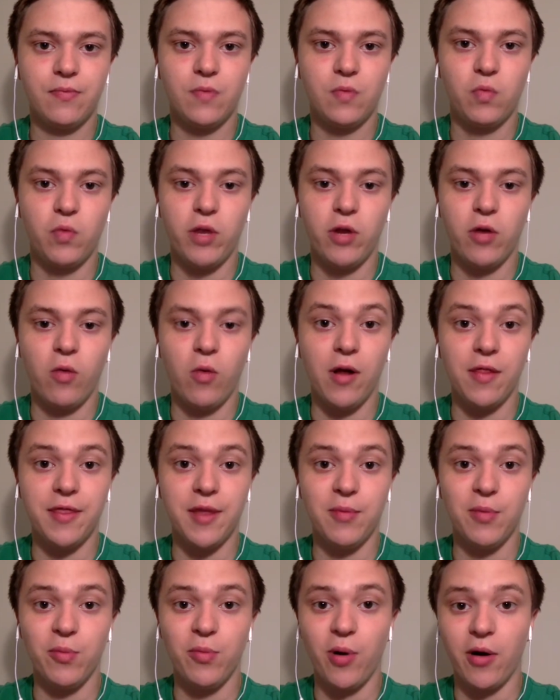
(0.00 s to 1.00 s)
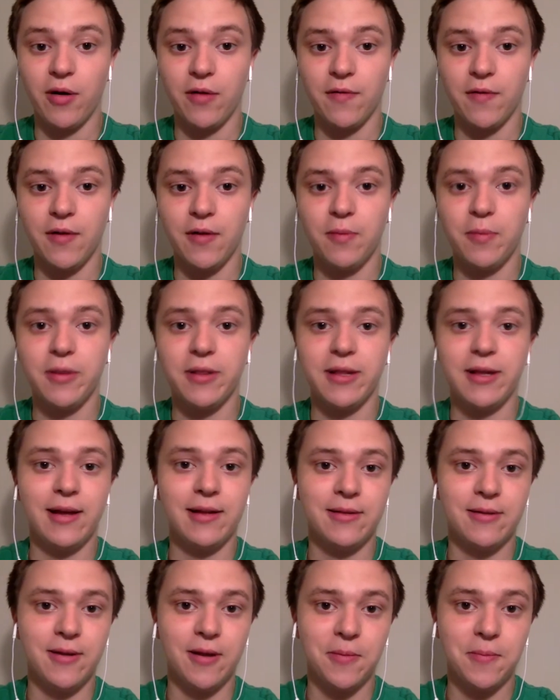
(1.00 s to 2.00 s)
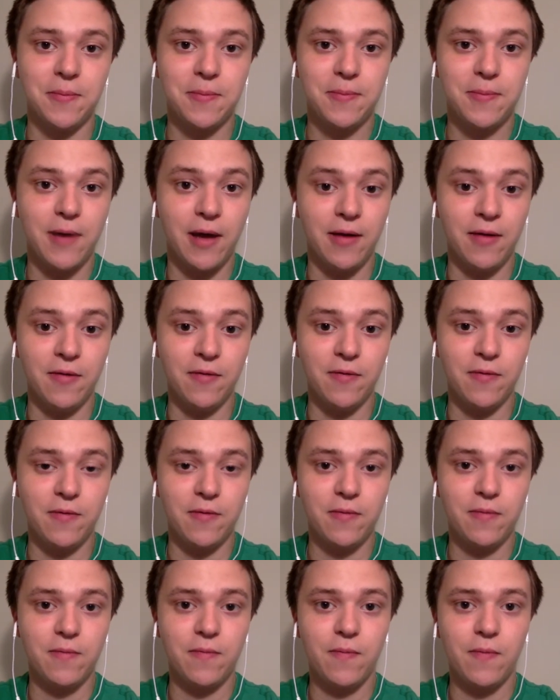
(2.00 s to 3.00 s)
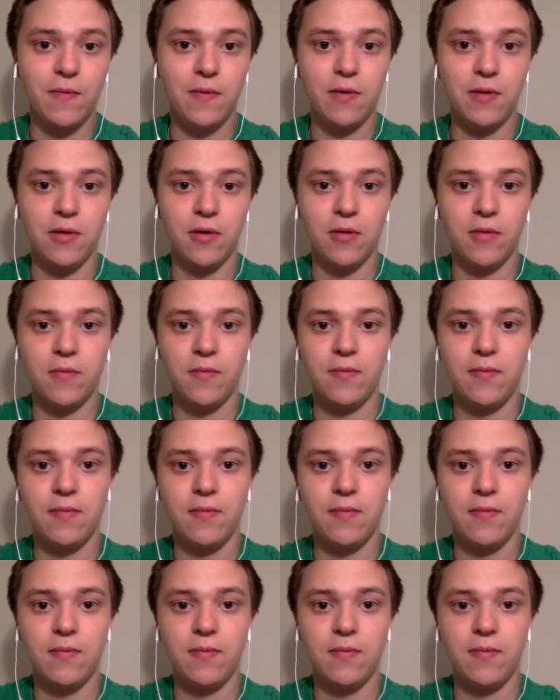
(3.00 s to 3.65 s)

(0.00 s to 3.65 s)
We don't want them a part of it. But they ended up kind of, you know,